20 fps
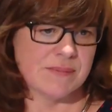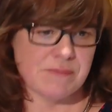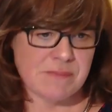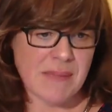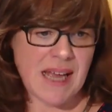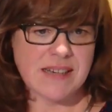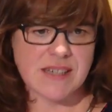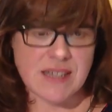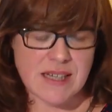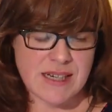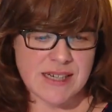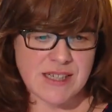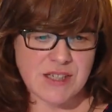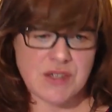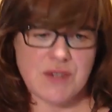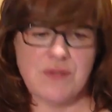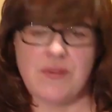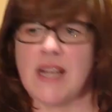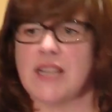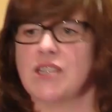medical
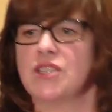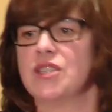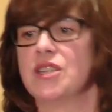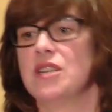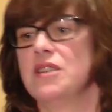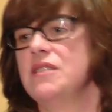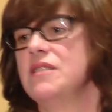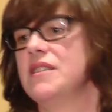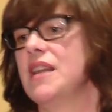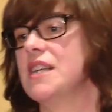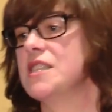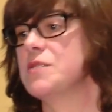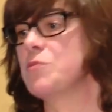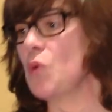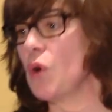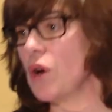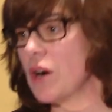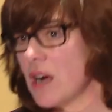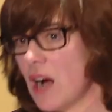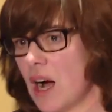intervention that's
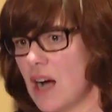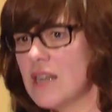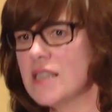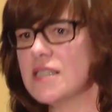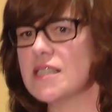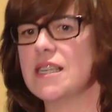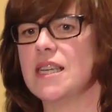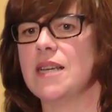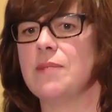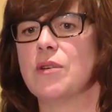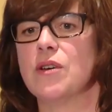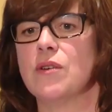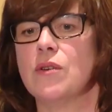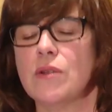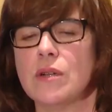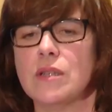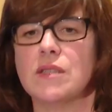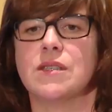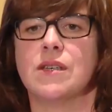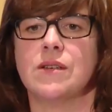more costly, but
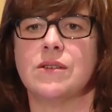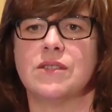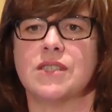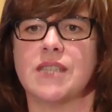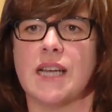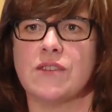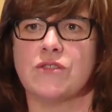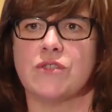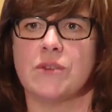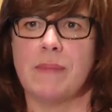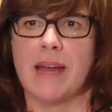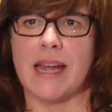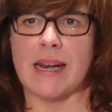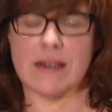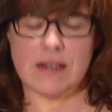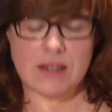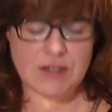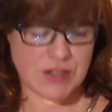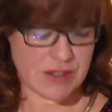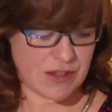also
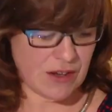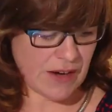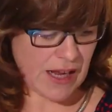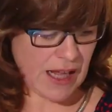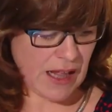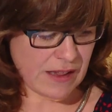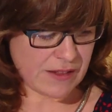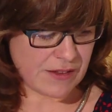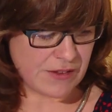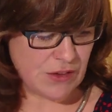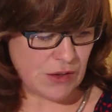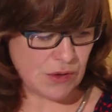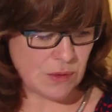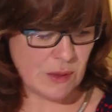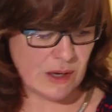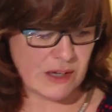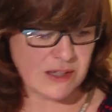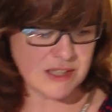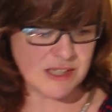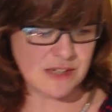detrimental to their health and their
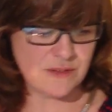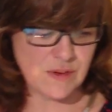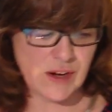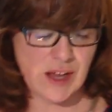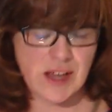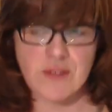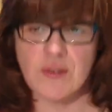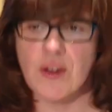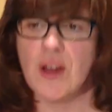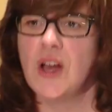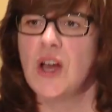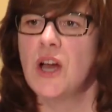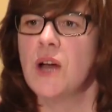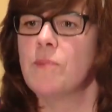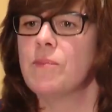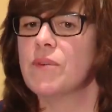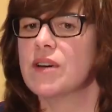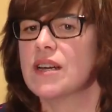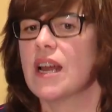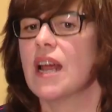quality of life.
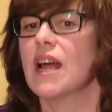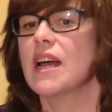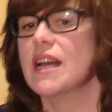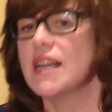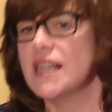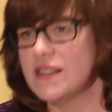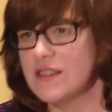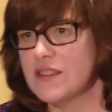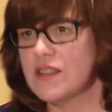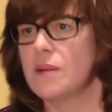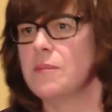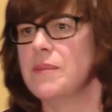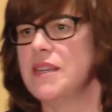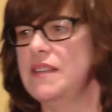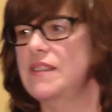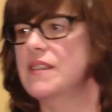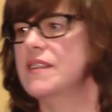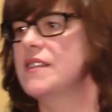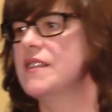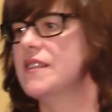But in some
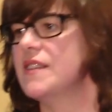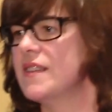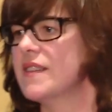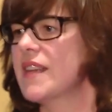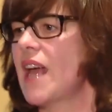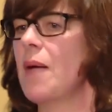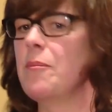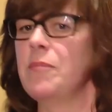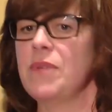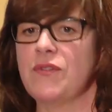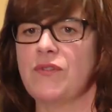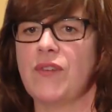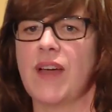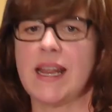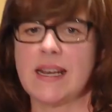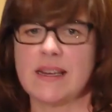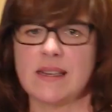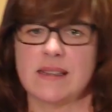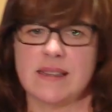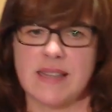instances can be
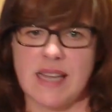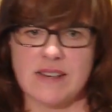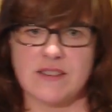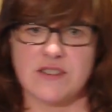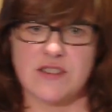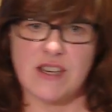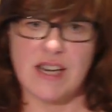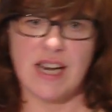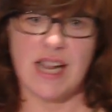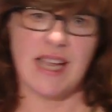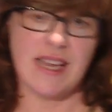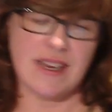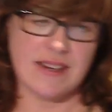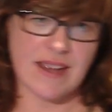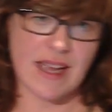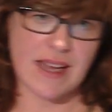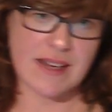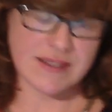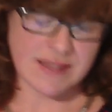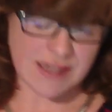fatal, that
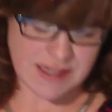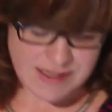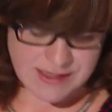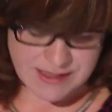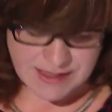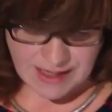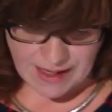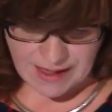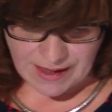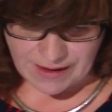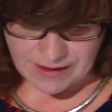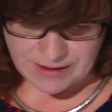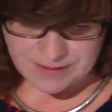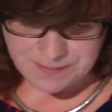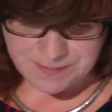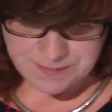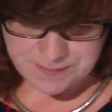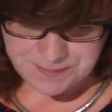delayed access to care.